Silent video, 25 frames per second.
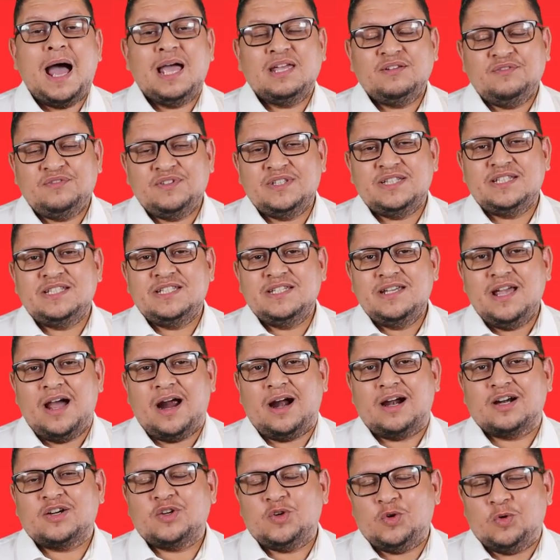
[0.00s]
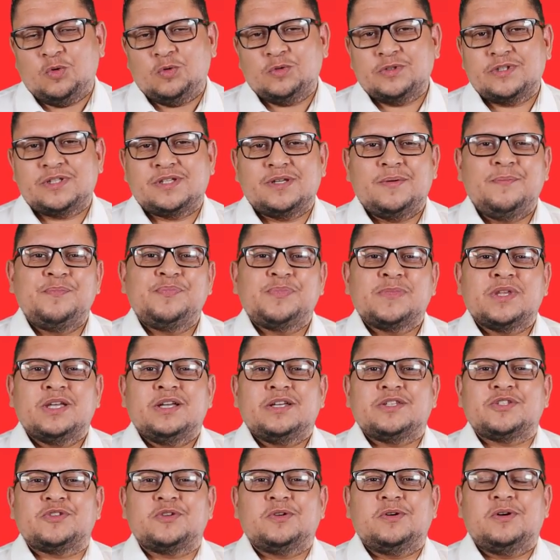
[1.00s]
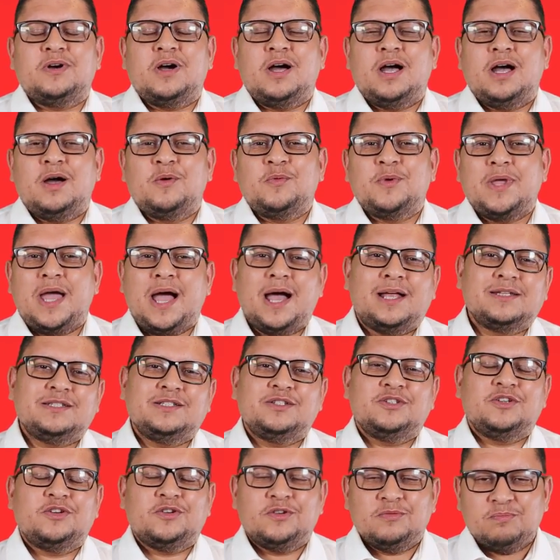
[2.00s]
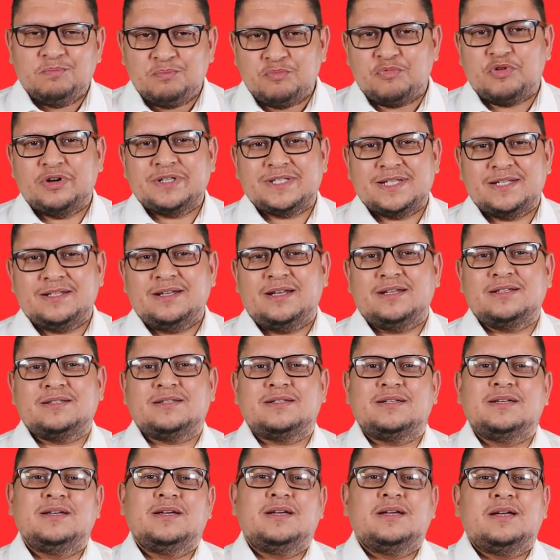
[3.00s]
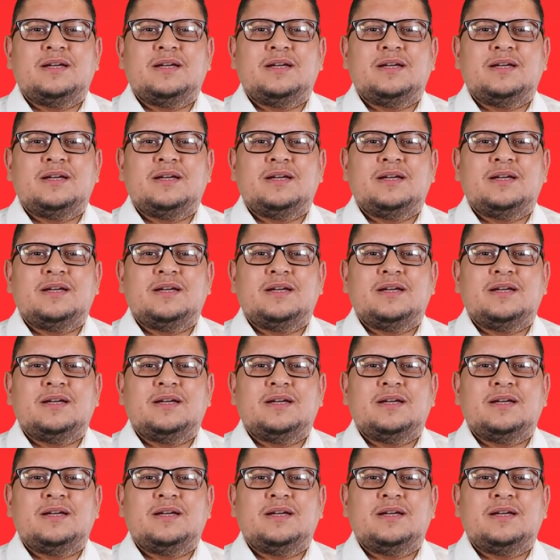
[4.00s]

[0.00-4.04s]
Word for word: ivdr codes so uh, we had in a precedent